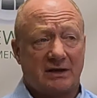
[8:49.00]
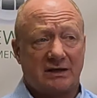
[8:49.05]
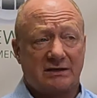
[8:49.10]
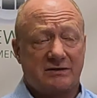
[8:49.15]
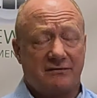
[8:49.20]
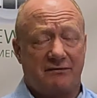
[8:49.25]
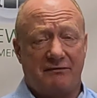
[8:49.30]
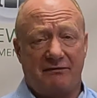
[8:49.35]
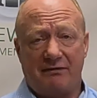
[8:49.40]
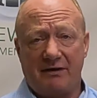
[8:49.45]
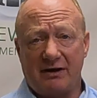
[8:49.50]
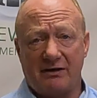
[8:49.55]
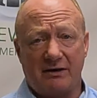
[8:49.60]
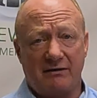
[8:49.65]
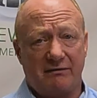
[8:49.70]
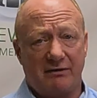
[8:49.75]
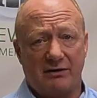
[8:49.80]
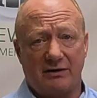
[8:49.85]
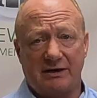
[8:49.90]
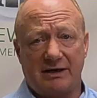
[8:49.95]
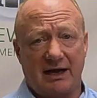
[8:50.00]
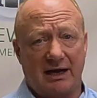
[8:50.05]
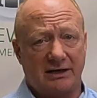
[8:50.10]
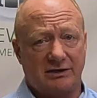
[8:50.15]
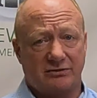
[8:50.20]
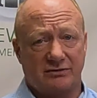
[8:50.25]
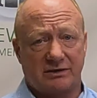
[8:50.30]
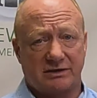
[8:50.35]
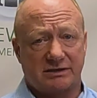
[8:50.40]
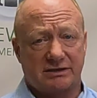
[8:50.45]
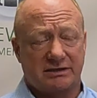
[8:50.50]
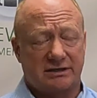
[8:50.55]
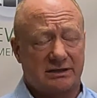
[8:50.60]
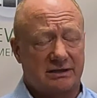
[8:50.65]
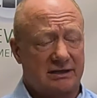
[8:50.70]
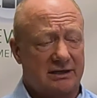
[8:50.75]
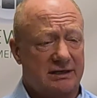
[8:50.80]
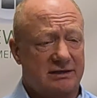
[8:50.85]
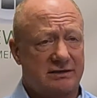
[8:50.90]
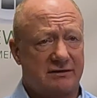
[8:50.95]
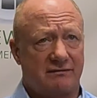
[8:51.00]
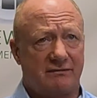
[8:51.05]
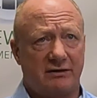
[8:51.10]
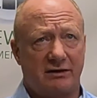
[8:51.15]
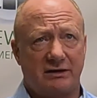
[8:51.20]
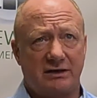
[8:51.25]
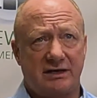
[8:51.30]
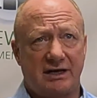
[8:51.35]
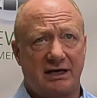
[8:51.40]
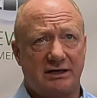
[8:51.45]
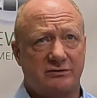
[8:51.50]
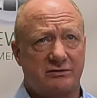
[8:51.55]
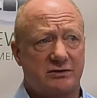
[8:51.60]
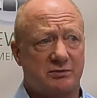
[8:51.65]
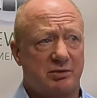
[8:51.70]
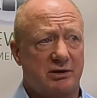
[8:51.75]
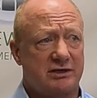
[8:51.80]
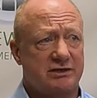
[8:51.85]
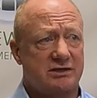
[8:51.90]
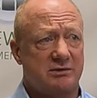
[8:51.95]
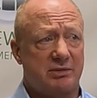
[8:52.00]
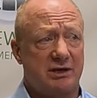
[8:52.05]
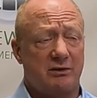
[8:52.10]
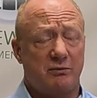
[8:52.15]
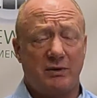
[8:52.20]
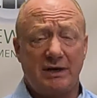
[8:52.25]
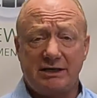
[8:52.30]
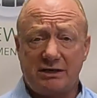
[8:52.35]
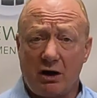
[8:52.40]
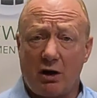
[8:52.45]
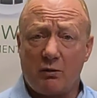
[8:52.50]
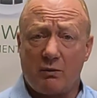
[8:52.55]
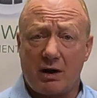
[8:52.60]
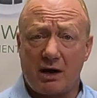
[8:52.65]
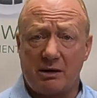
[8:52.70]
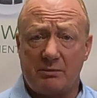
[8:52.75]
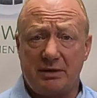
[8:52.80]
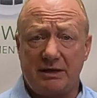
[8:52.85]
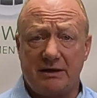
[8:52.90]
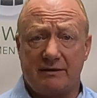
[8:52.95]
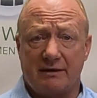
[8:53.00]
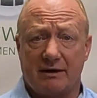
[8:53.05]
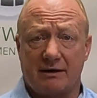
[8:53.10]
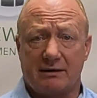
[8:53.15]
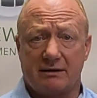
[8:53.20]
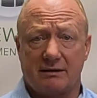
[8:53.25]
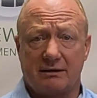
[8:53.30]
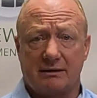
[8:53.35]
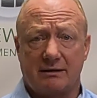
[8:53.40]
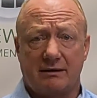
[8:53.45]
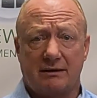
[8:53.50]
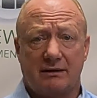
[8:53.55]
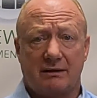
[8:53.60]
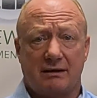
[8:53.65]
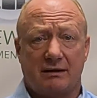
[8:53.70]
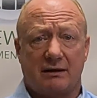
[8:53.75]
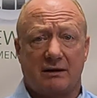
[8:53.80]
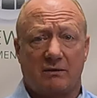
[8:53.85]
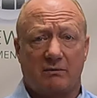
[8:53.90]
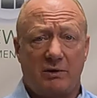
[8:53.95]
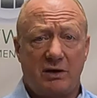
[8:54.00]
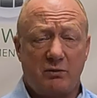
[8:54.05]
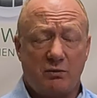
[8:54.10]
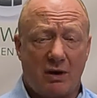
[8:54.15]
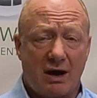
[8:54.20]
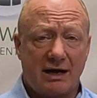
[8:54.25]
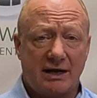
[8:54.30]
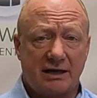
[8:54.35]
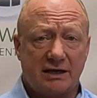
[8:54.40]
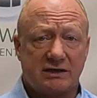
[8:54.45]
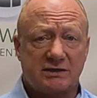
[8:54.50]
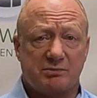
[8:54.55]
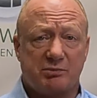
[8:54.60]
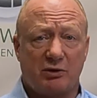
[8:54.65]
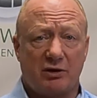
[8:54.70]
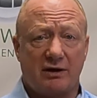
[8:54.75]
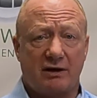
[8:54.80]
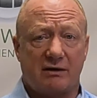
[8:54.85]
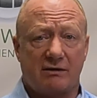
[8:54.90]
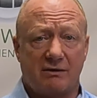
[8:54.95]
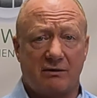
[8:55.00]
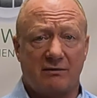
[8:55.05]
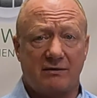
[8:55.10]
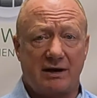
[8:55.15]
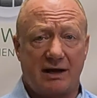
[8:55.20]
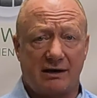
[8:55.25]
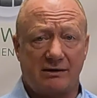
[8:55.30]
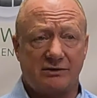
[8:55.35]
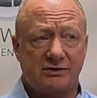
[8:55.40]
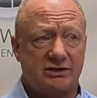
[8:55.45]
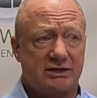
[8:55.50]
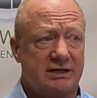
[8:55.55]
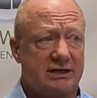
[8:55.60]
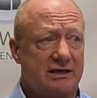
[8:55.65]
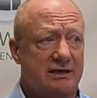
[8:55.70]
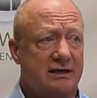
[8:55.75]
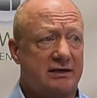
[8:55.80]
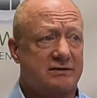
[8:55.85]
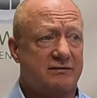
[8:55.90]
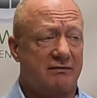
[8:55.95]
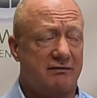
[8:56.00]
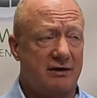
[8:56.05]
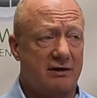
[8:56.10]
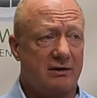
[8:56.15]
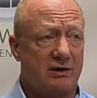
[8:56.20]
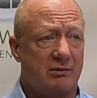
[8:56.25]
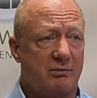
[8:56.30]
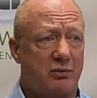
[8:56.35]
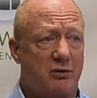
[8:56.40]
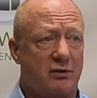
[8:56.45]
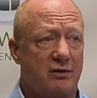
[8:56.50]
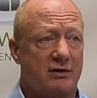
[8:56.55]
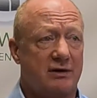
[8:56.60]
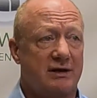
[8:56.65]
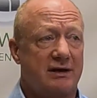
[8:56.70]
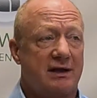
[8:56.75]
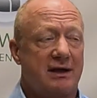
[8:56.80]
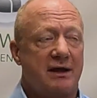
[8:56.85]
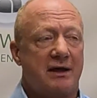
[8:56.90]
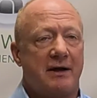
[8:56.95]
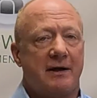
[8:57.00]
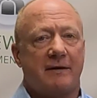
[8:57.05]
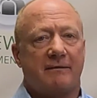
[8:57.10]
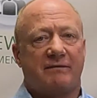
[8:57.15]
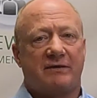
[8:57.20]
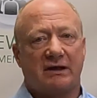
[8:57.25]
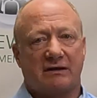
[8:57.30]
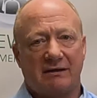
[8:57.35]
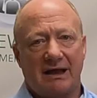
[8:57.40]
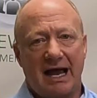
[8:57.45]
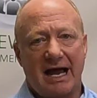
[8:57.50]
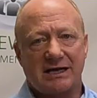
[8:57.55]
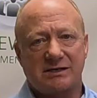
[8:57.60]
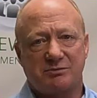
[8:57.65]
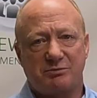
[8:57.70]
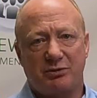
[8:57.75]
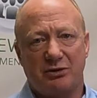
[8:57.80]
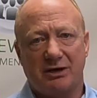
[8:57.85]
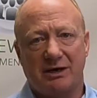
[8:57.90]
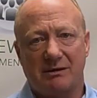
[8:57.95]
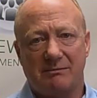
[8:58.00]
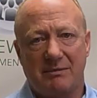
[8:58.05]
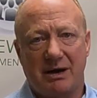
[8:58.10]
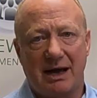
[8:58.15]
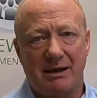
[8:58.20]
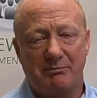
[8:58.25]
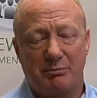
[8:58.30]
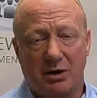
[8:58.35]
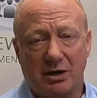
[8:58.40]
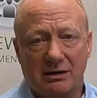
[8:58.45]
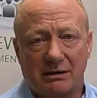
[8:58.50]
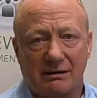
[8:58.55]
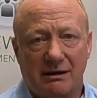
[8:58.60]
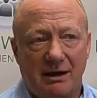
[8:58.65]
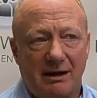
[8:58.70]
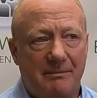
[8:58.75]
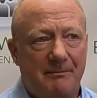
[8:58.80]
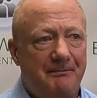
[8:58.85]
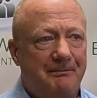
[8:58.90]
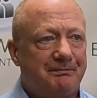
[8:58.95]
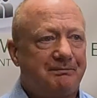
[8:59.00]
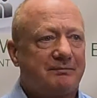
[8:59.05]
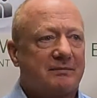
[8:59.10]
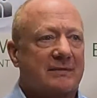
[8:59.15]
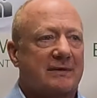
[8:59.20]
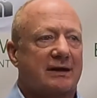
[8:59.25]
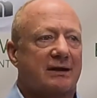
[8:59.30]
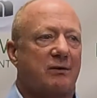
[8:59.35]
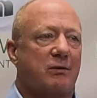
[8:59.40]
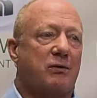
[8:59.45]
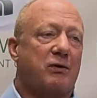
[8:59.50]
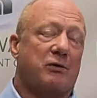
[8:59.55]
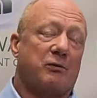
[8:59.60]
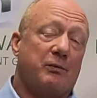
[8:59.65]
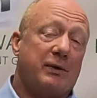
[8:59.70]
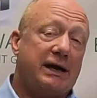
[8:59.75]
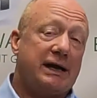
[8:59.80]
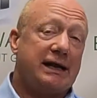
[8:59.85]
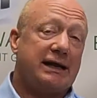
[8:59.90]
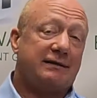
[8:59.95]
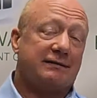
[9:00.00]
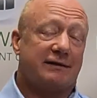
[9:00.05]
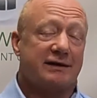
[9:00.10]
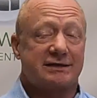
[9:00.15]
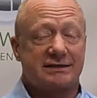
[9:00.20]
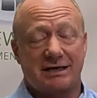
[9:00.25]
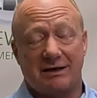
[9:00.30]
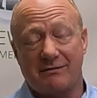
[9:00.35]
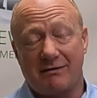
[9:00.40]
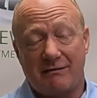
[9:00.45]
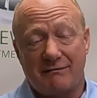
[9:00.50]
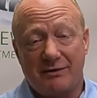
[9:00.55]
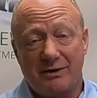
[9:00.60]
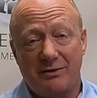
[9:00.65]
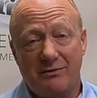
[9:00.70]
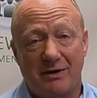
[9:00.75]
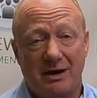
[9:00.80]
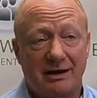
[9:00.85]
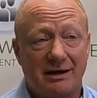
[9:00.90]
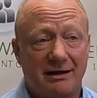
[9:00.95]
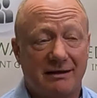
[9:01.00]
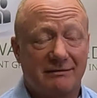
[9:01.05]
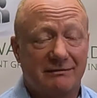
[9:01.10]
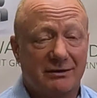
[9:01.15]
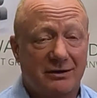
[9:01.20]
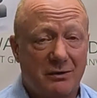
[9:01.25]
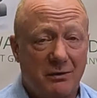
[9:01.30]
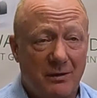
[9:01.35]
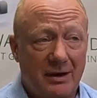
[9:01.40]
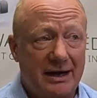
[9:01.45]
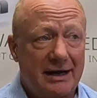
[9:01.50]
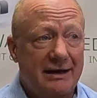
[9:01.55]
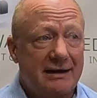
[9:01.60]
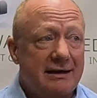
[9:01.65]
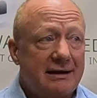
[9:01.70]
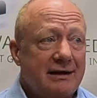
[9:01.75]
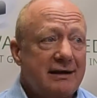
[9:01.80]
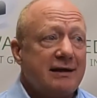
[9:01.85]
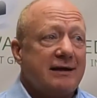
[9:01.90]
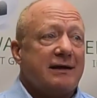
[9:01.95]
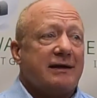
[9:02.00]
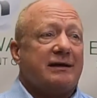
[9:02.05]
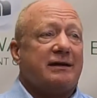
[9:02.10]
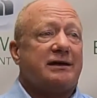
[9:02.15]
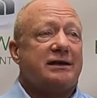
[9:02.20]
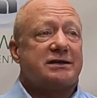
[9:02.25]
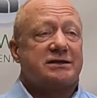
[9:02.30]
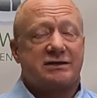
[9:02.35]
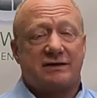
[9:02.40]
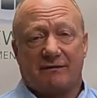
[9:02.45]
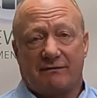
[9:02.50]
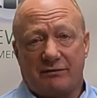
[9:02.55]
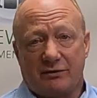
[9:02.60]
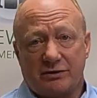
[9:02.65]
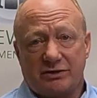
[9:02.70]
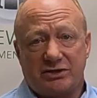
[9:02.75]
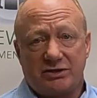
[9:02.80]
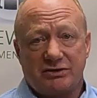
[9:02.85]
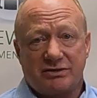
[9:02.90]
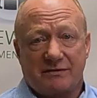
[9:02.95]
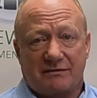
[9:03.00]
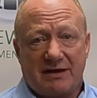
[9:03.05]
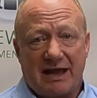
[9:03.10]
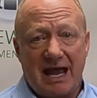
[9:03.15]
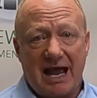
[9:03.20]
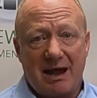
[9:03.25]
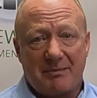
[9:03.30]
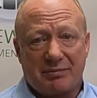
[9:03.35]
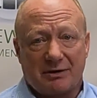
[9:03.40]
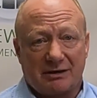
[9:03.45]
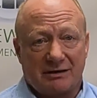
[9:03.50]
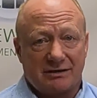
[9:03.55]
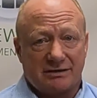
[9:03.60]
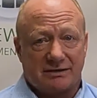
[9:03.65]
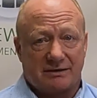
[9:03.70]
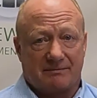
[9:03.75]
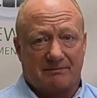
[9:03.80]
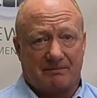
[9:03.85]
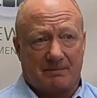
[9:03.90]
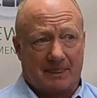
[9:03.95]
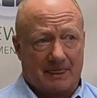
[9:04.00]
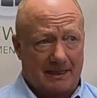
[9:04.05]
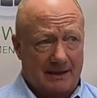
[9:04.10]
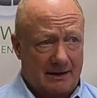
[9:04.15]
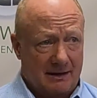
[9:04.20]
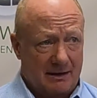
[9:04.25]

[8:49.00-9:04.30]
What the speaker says: It's very, very dangerous. It's a very dangerous place to be. We don't want to be there. We want to exploit our own energy. It's very important. The last book in my book club, or reading list, however you want to coin it, is The Virtues of Capitalism